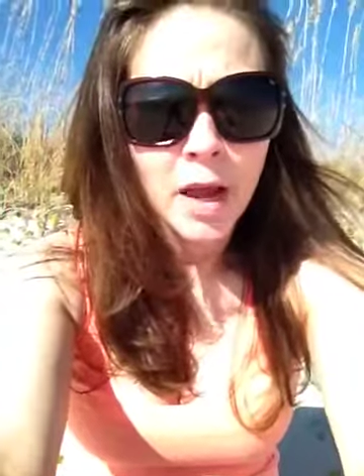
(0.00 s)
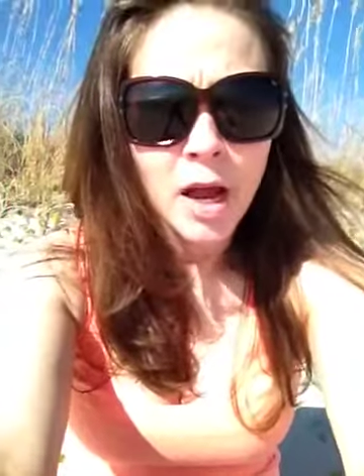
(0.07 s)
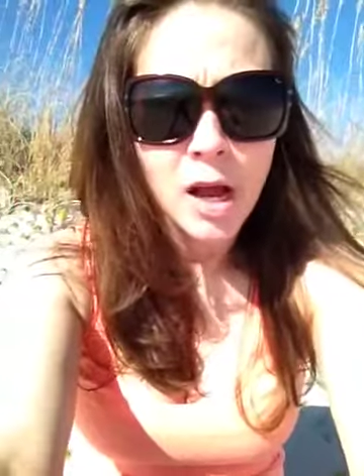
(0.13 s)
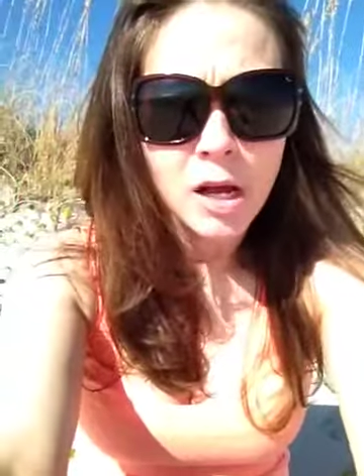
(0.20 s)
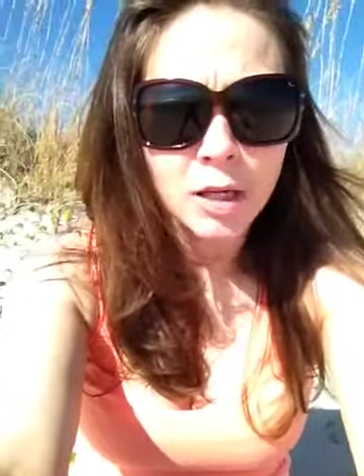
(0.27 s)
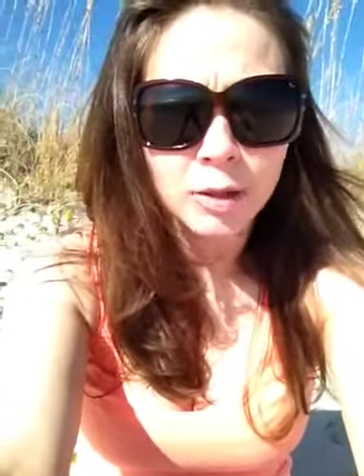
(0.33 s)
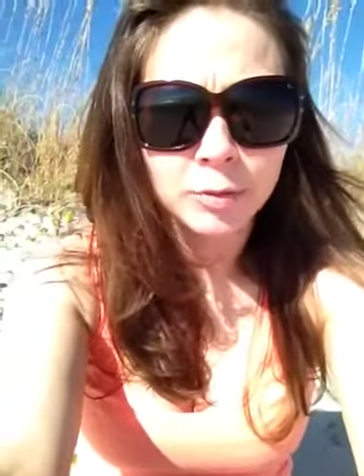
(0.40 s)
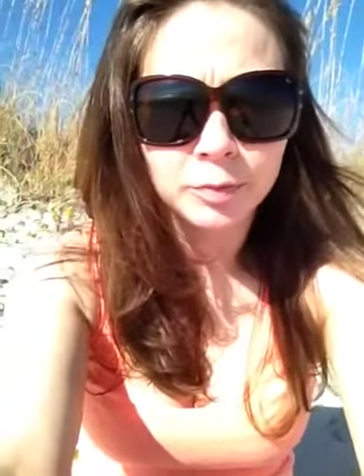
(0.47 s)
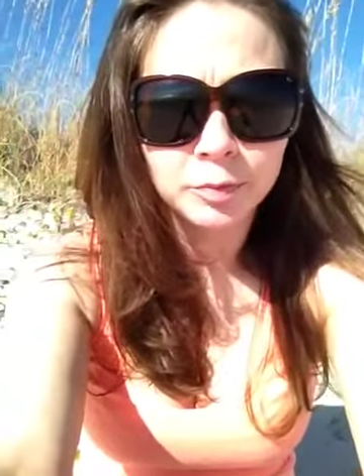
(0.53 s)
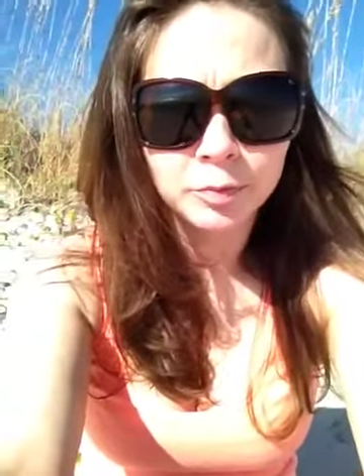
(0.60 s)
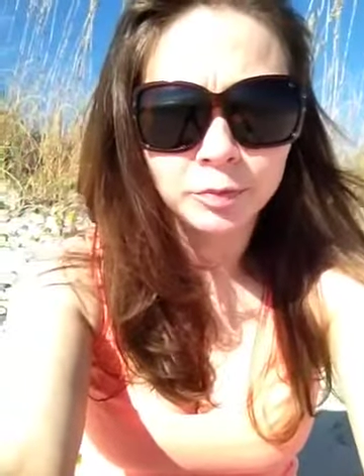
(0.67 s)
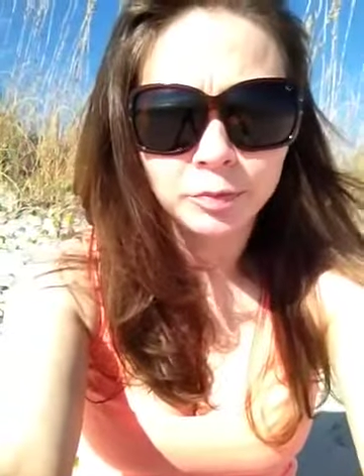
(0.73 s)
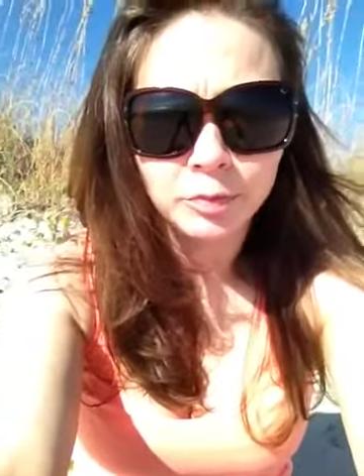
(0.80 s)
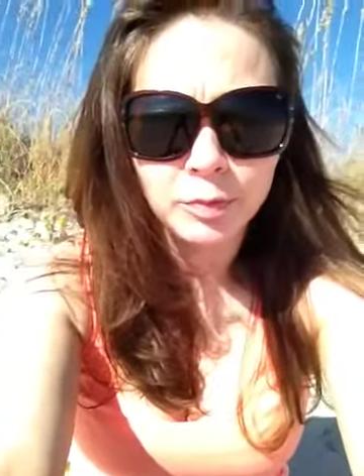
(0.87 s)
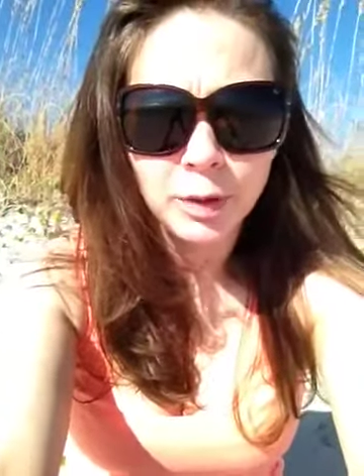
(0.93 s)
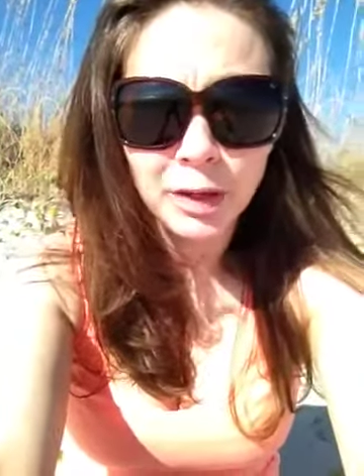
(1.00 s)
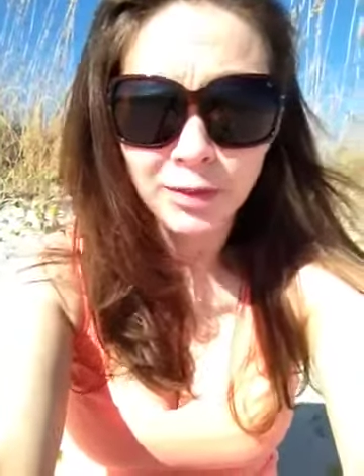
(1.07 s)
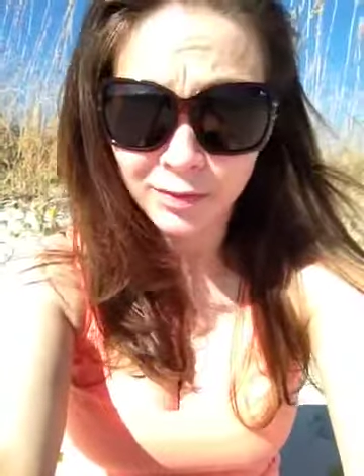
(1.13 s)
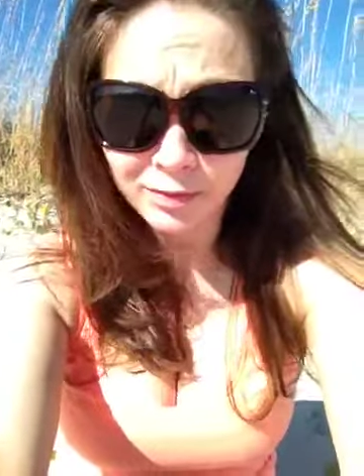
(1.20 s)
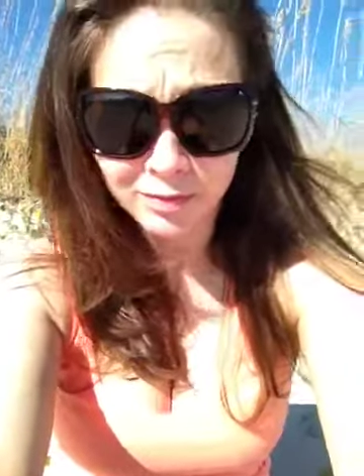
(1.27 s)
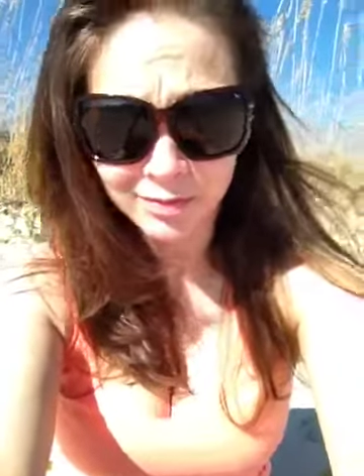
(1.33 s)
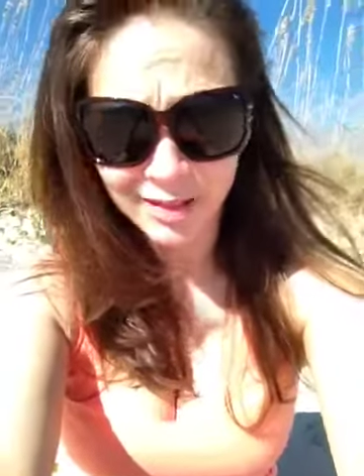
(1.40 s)
Um, but I've
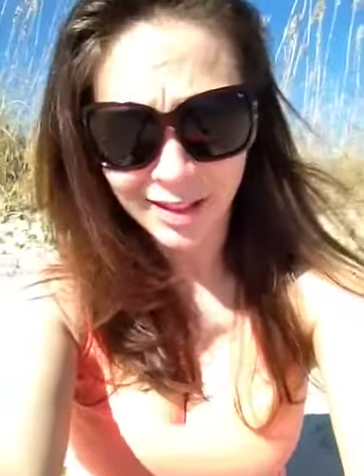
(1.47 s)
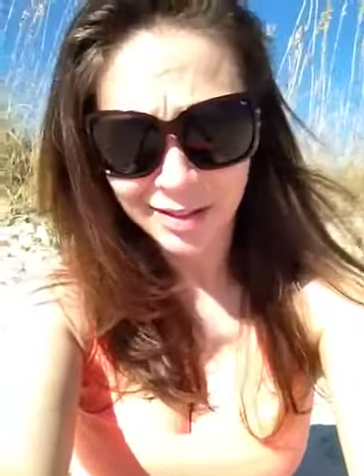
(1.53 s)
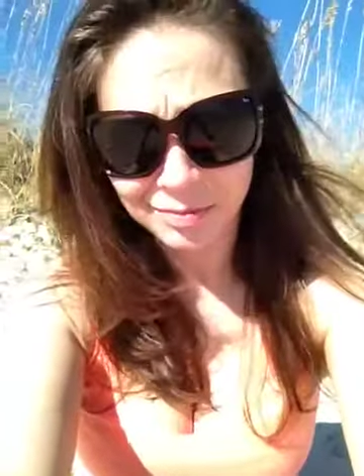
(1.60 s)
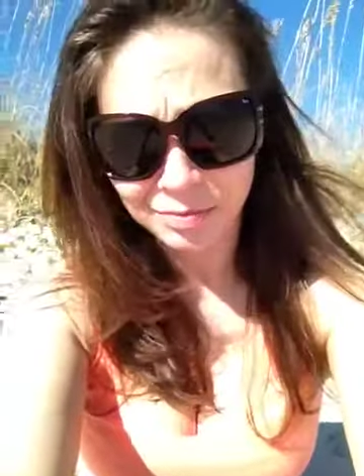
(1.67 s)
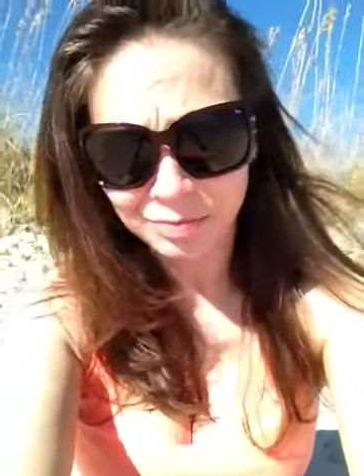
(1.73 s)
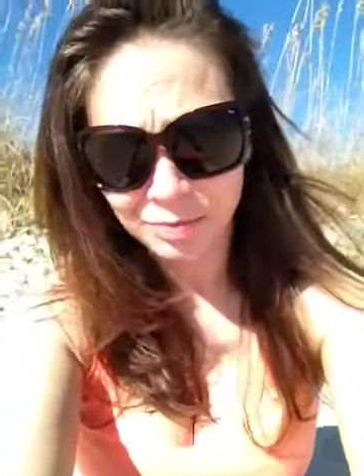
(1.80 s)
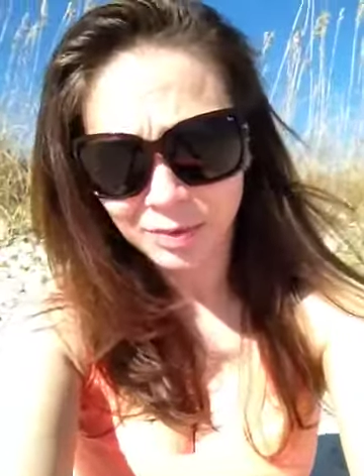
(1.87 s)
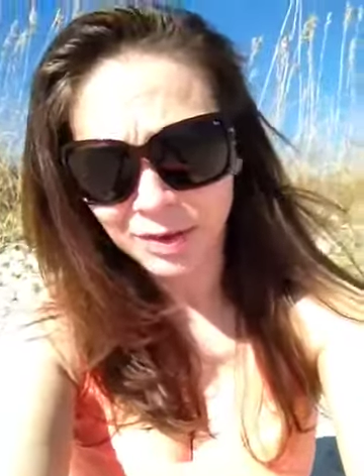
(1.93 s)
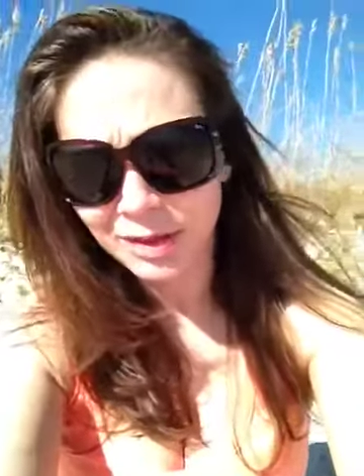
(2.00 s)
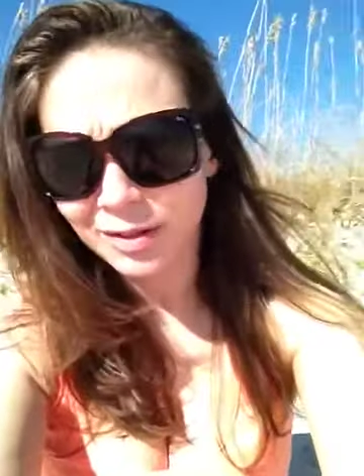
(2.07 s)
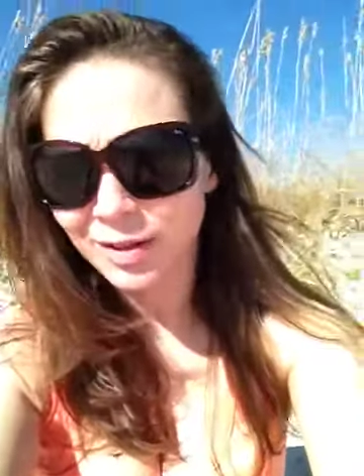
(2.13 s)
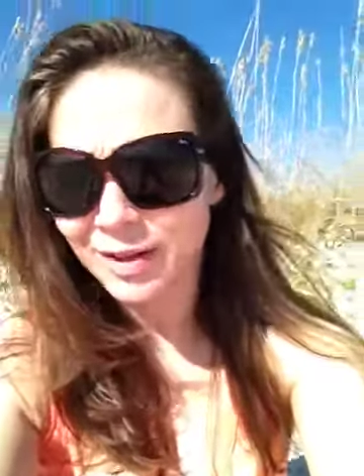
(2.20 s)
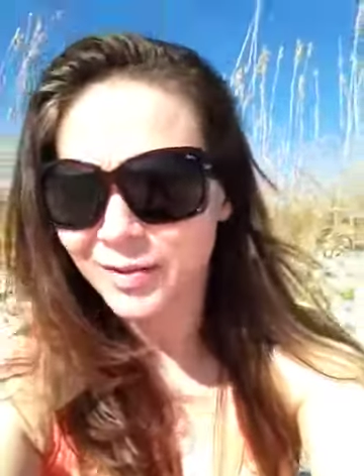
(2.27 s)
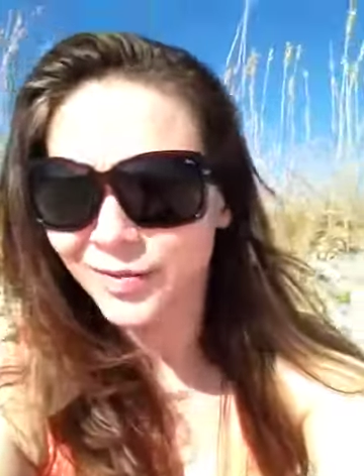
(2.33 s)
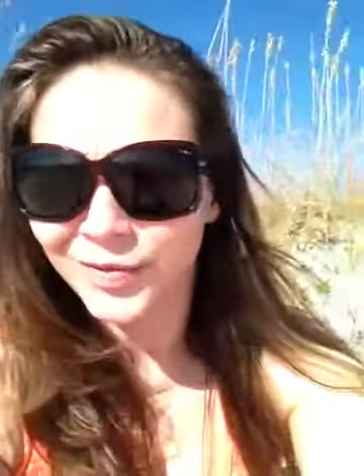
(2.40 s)
got a pretty great